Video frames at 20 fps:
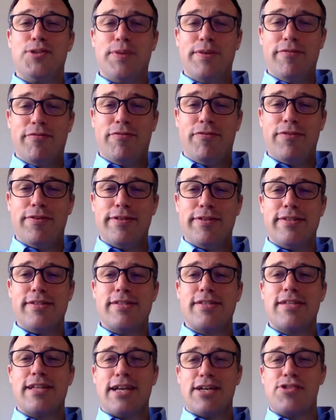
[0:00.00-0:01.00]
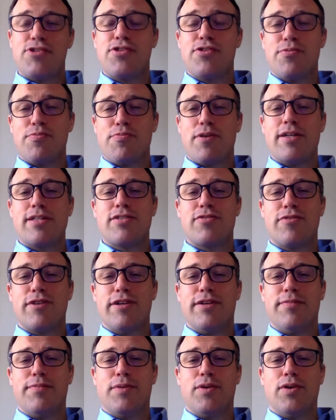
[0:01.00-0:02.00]
influence national press
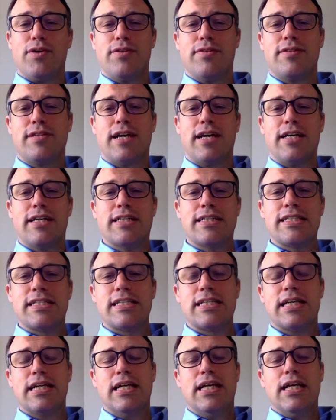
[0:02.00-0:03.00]
freedom contexts.